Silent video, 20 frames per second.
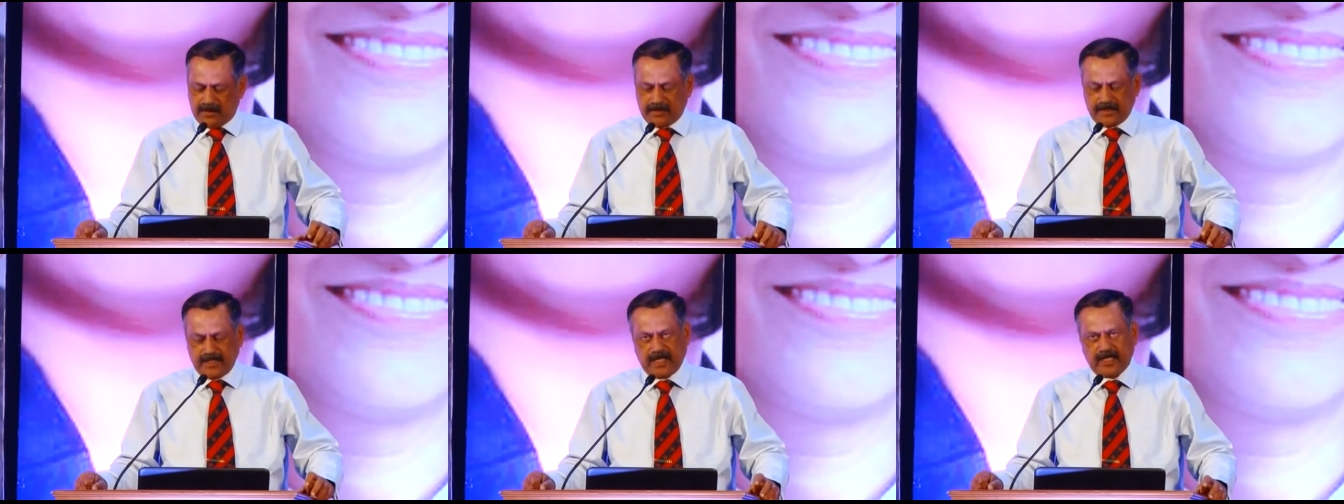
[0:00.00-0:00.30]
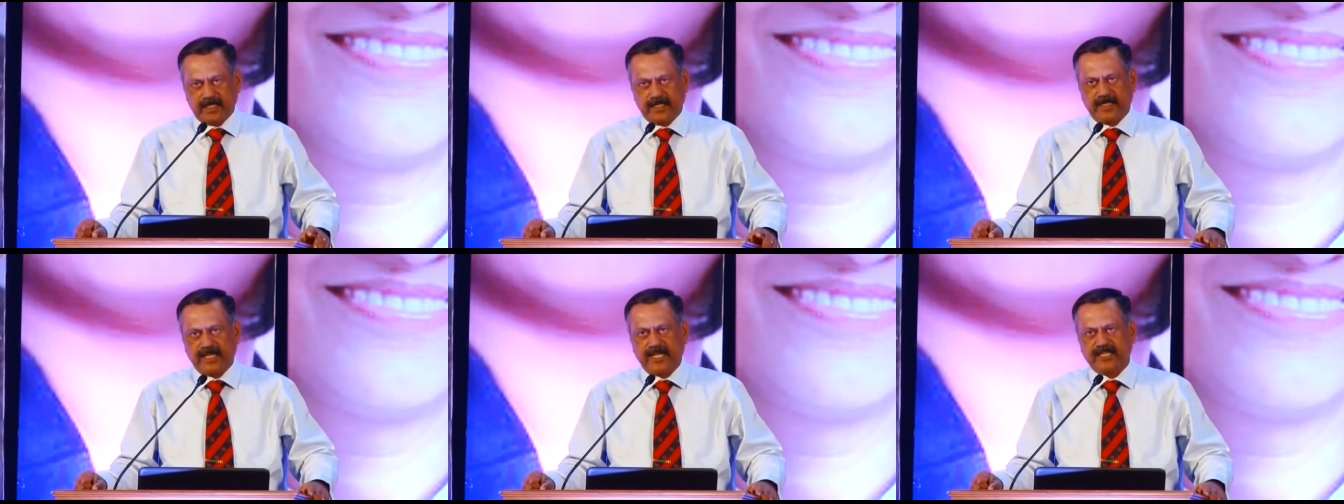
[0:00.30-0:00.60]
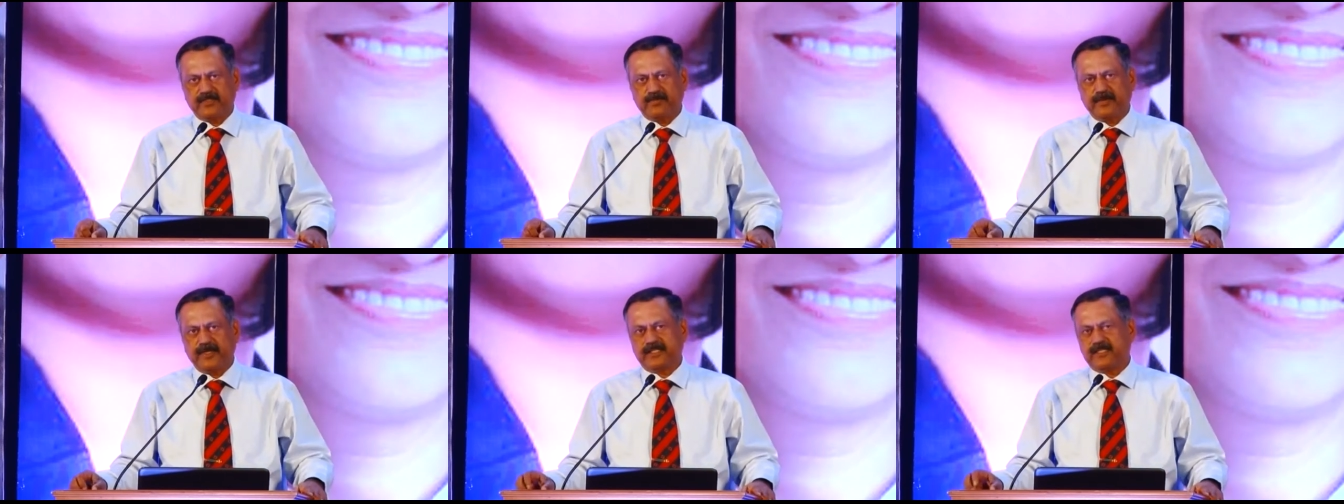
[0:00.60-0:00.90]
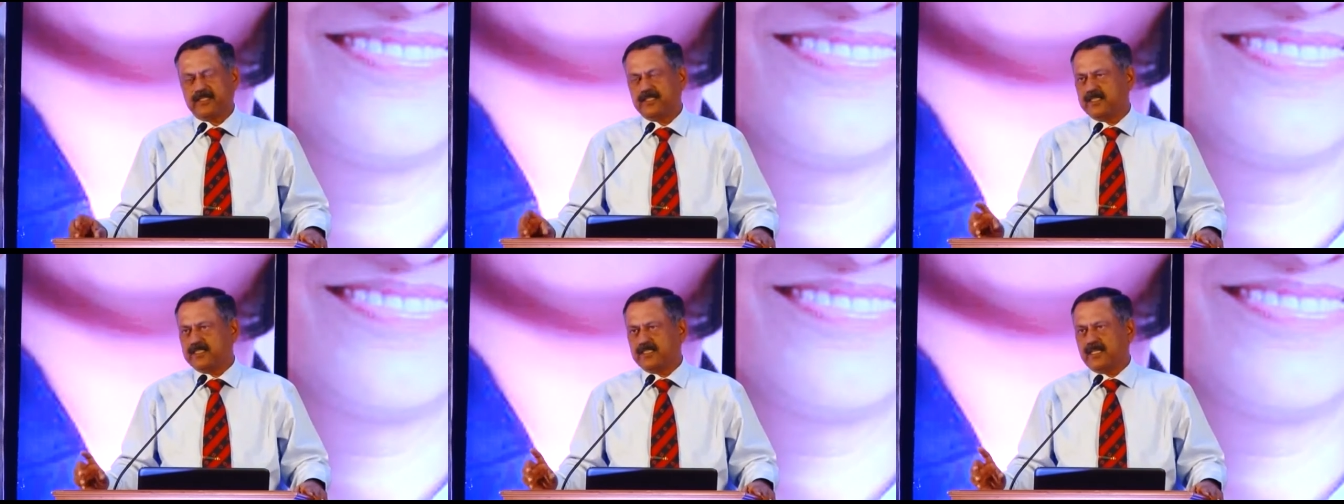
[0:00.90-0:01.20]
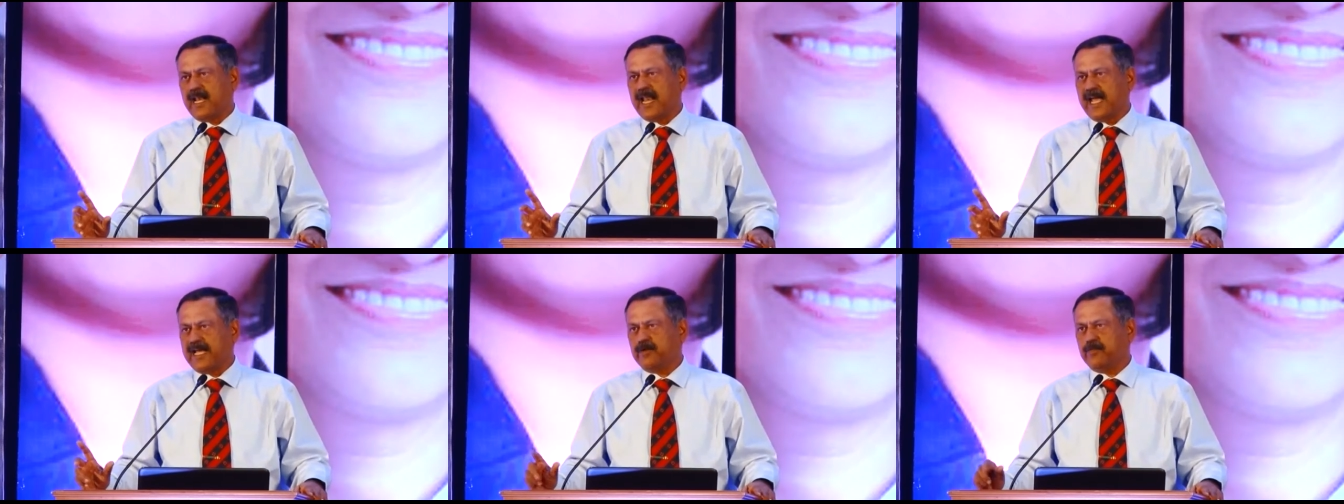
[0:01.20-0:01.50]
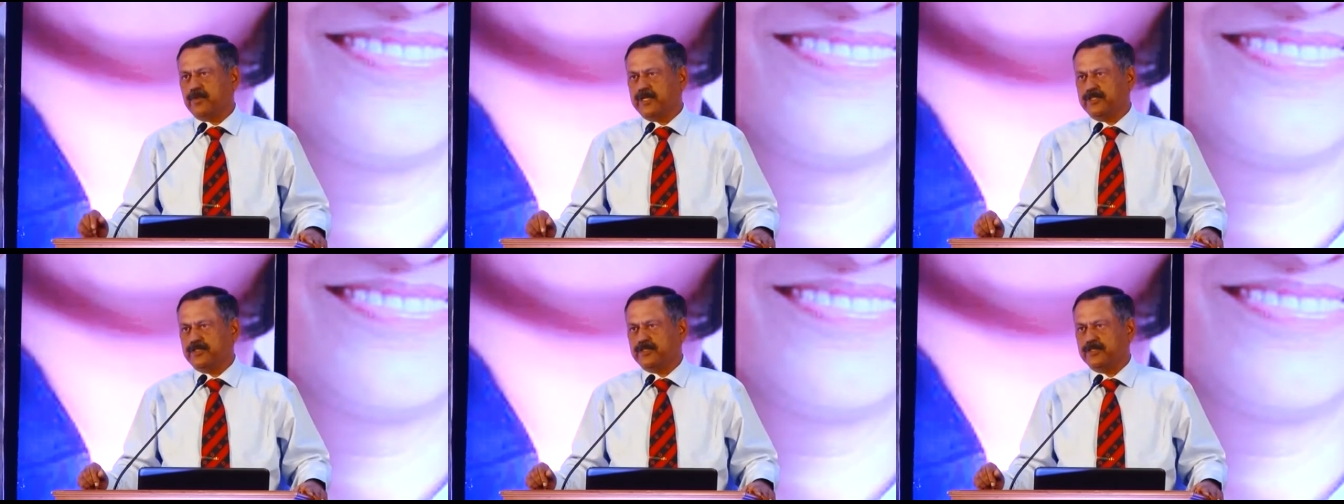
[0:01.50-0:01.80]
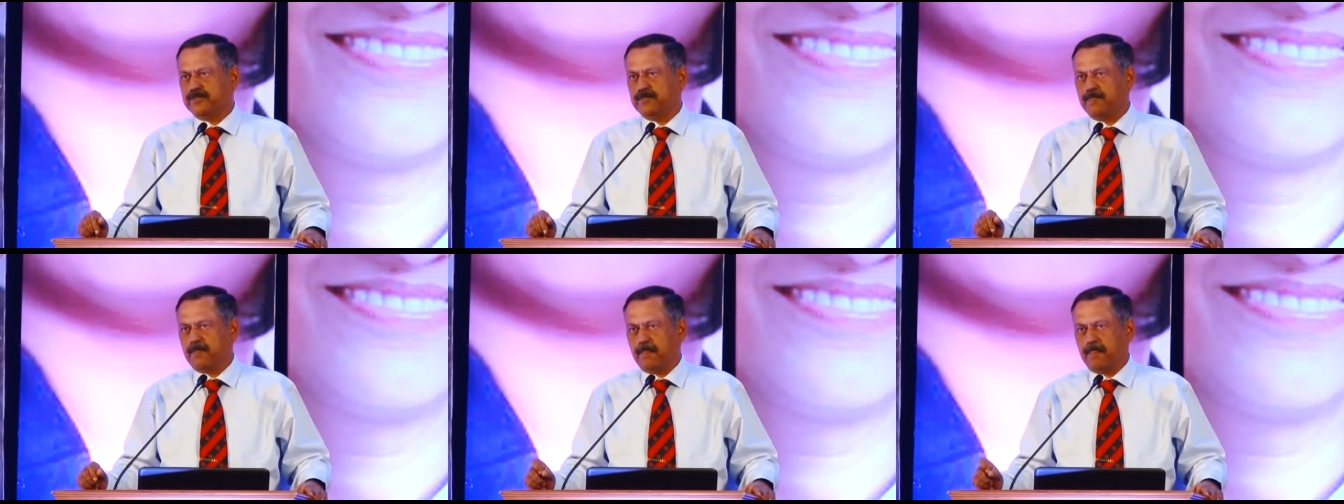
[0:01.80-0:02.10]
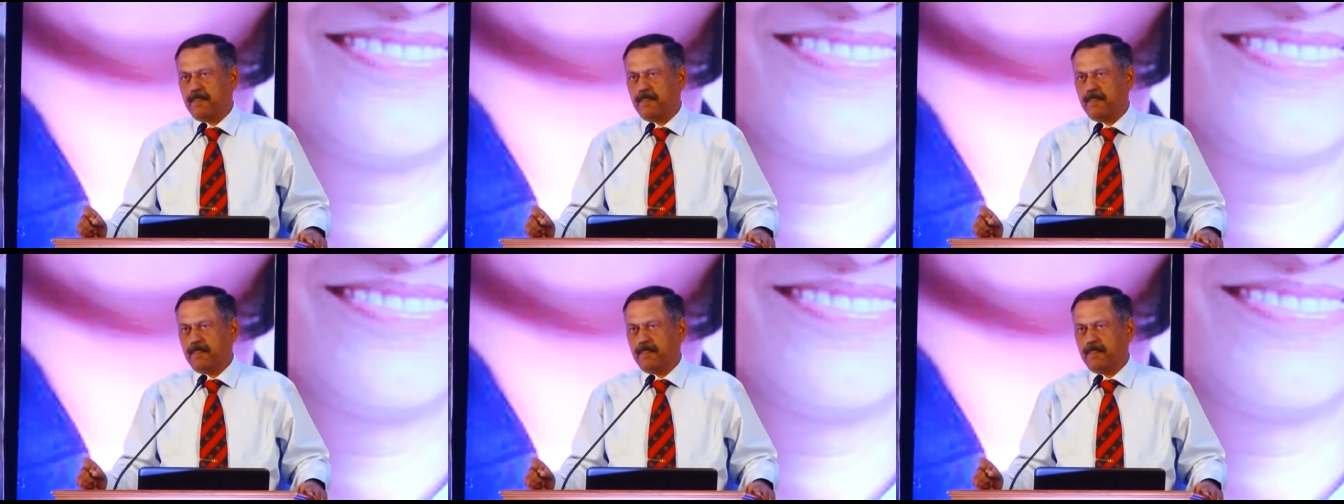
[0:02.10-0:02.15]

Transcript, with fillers: The other aspect is language.